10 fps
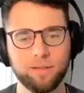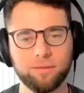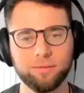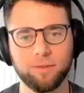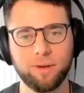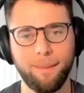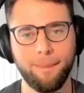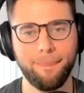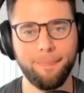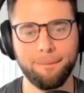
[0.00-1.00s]
know,
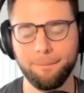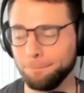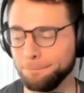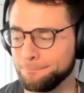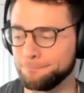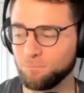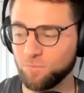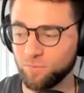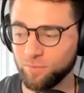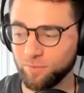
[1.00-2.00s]
let the market
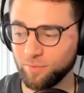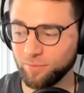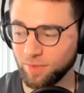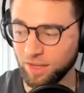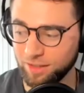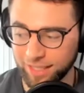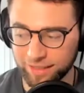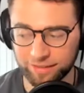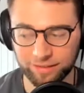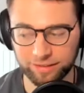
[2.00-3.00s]
decide.
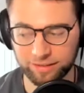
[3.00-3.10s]
Yes. You don't